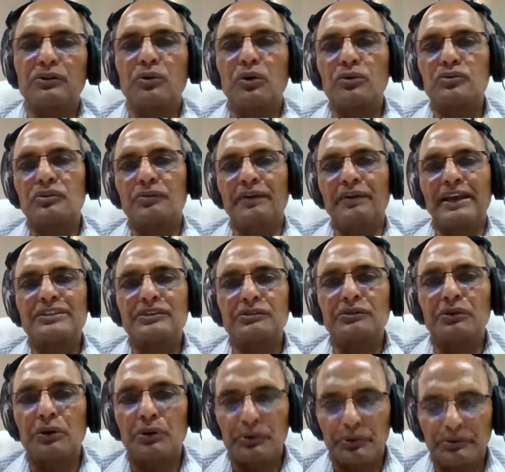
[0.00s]
What course of action
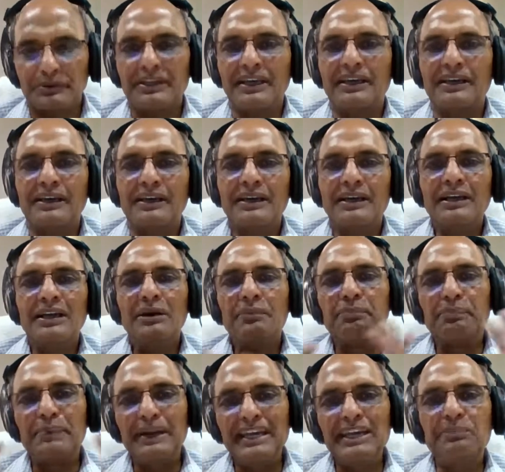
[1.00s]
you are going to take?
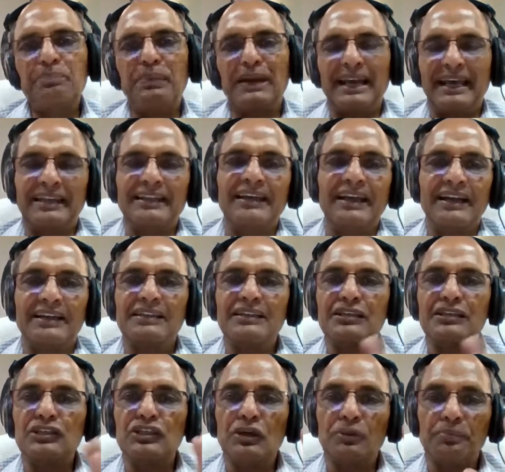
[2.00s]
Pre-plan that.
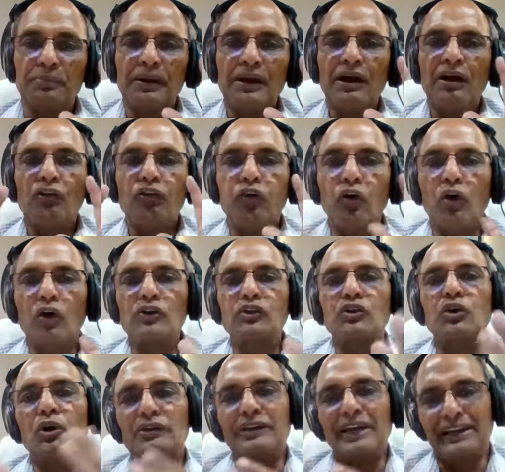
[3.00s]
This is a
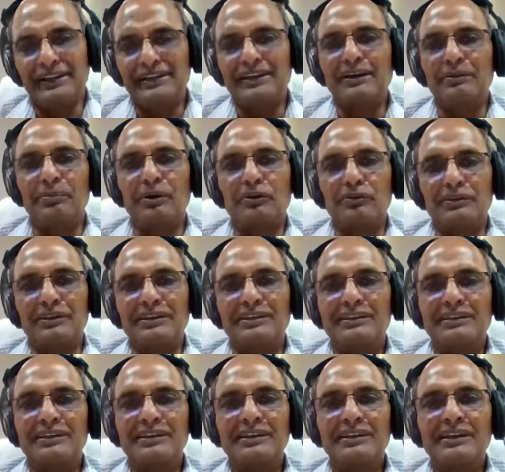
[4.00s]
forethought idea about
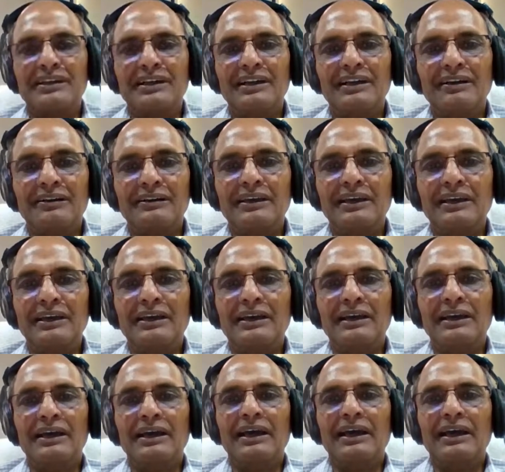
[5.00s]
it. Okay?